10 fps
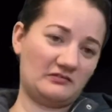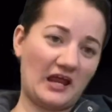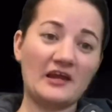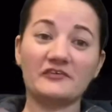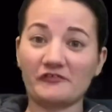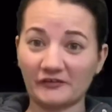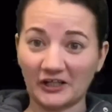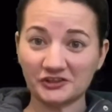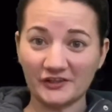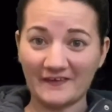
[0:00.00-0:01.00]
in a different
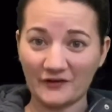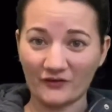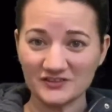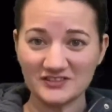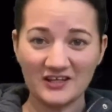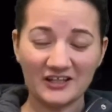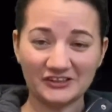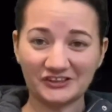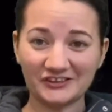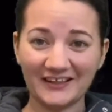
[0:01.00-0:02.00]
country than
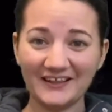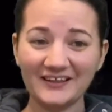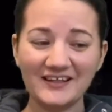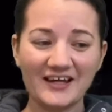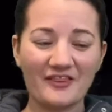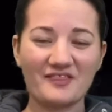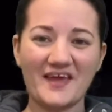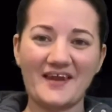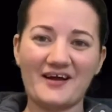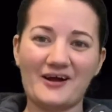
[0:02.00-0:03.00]
Australia,
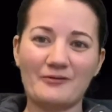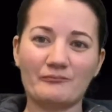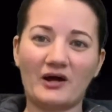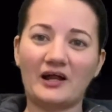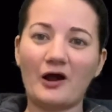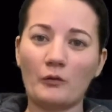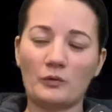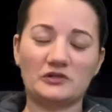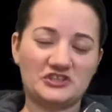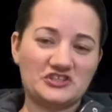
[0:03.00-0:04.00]
then
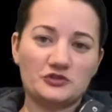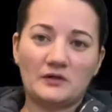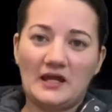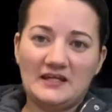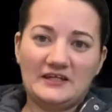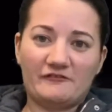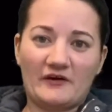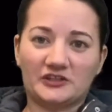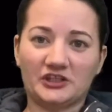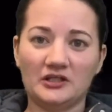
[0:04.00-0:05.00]
I'll just do an e-gift
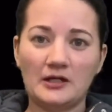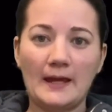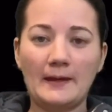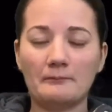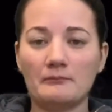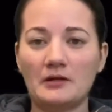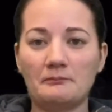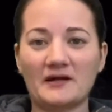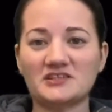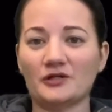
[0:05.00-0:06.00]
voucher. It
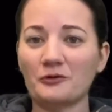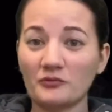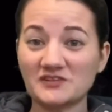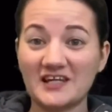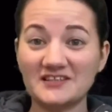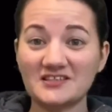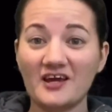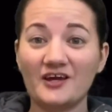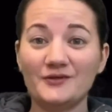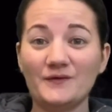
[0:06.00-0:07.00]
makes a lot more sense.
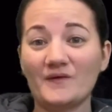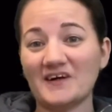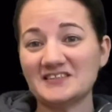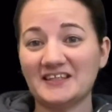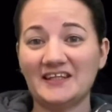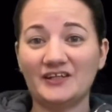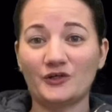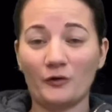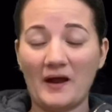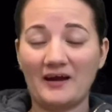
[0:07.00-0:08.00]
You guys can then
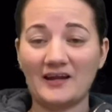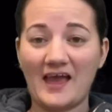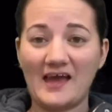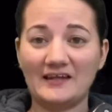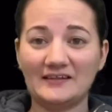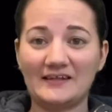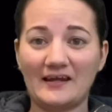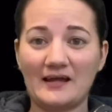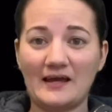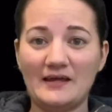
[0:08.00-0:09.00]
go out and
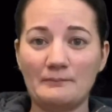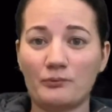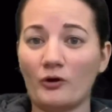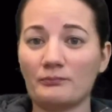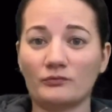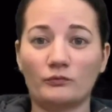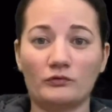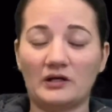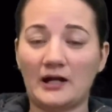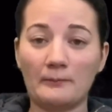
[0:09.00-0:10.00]
get a pop
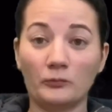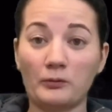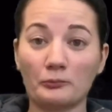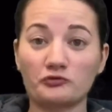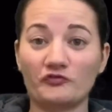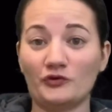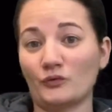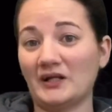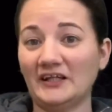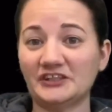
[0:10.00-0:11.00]
or a couple pops for
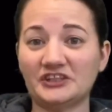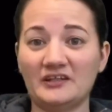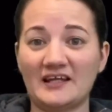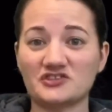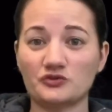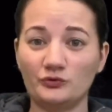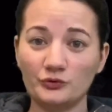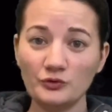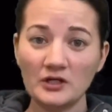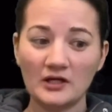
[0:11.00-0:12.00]
your collection that suit
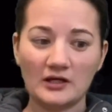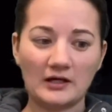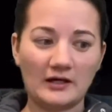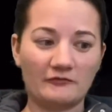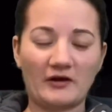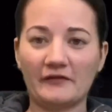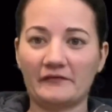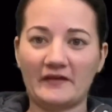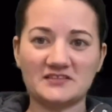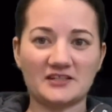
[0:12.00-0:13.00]
you, rather
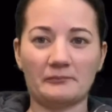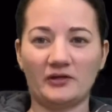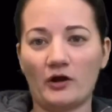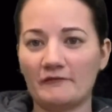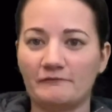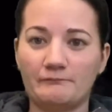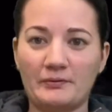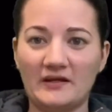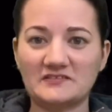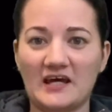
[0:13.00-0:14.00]
than something I've
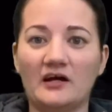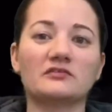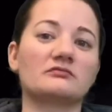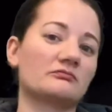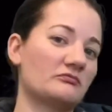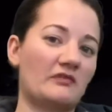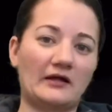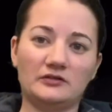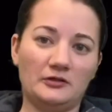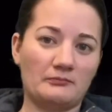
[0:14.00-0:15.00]
picked out
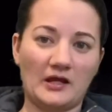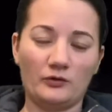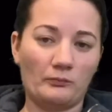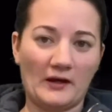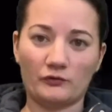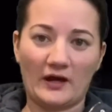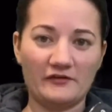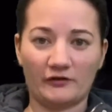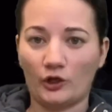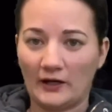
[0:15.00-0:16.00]
that you may or may not
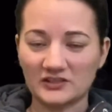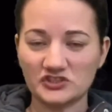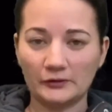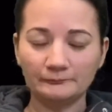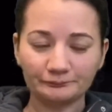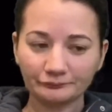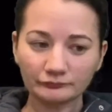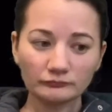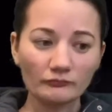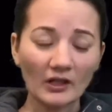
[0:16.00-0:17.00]
even like. So
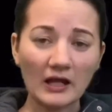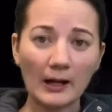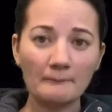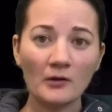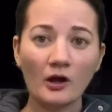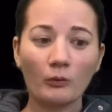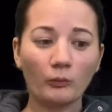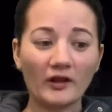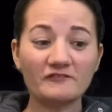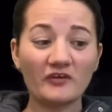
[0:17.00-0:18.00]

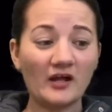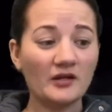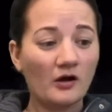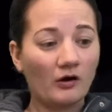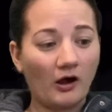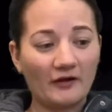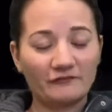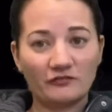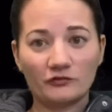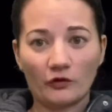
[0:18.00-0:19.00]
what I've done,
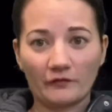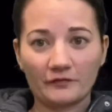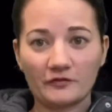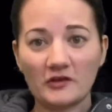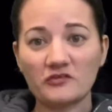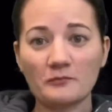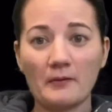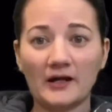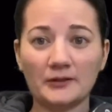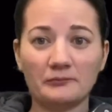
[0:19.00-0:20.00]
I've got this
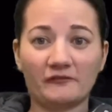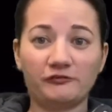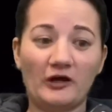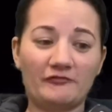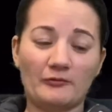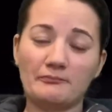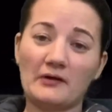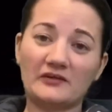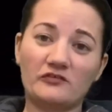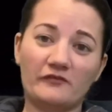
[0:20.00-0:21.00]
Marty McFly from
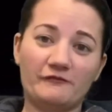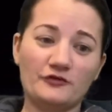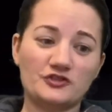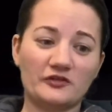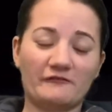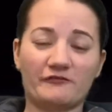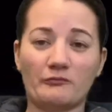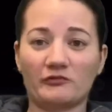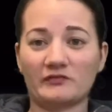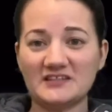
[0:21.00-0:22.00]
Back to the Future from
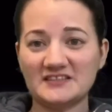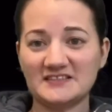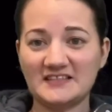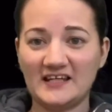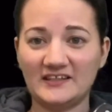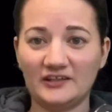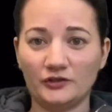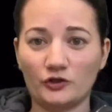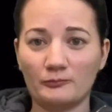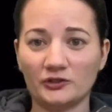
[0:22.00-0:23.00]
the recent San
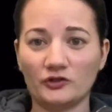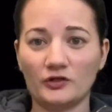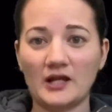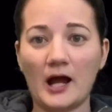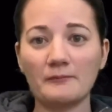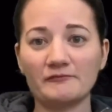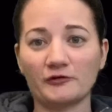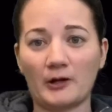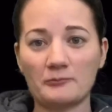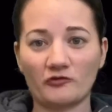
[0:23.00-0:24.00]
Diego Comic-Con up for
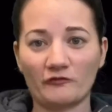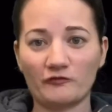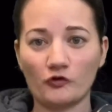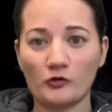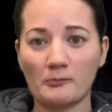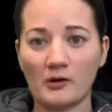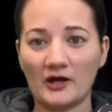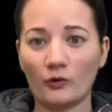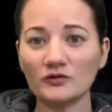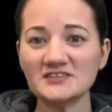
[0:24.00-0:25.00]
grabs for my
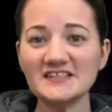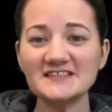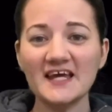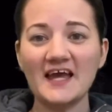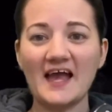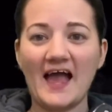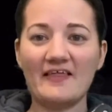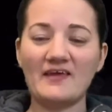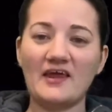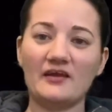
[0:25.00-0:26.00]
Aussies.
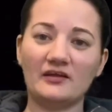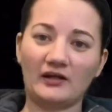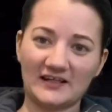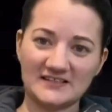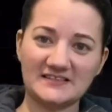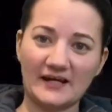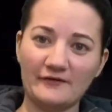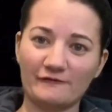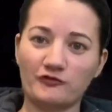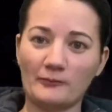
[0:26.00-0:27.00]
And then, like I
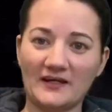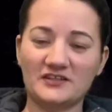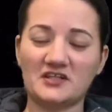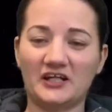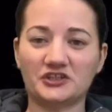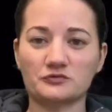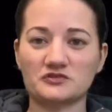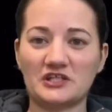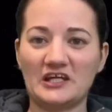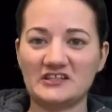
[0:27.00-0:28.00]
say, for my internationals,
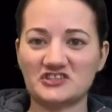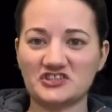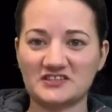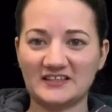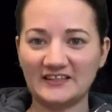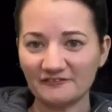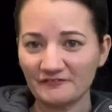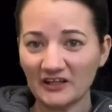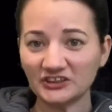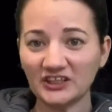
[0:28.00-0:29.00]
it's just a gift
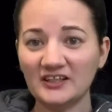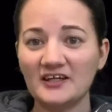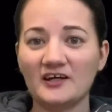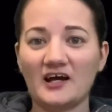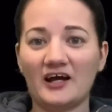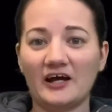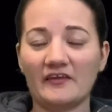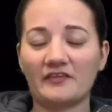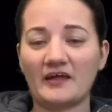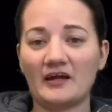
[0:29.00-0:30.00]
voucher
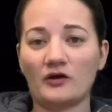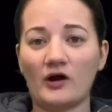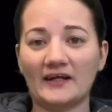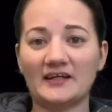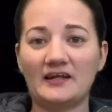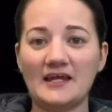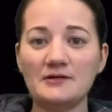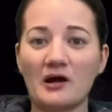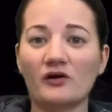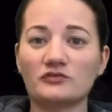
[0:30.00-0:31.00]
that I can
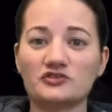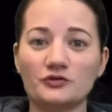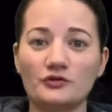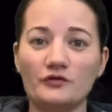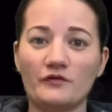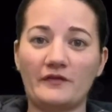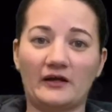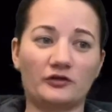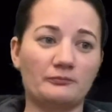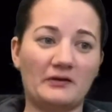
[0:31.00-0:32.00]
email to you.
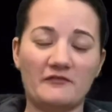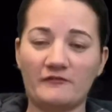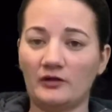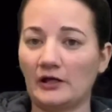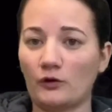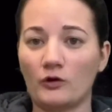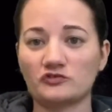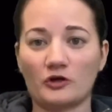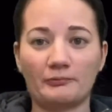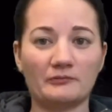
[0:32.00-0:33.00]
That could be for like Hot
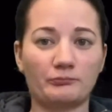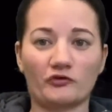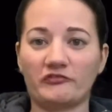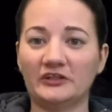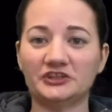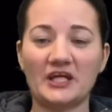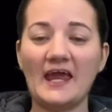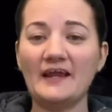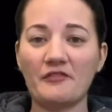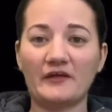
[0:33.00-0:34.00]
Topic, Box Lunch,
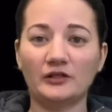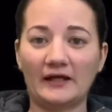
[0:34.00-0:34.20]
anything like